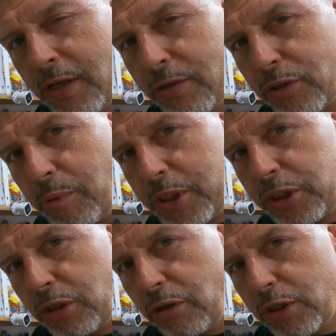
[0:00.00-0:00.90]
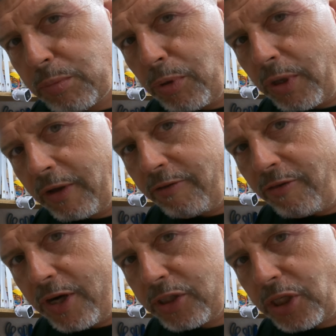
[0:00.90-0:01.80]
So basically you're just pulling
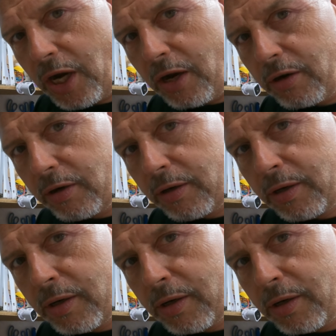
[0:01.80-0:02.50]
fresh air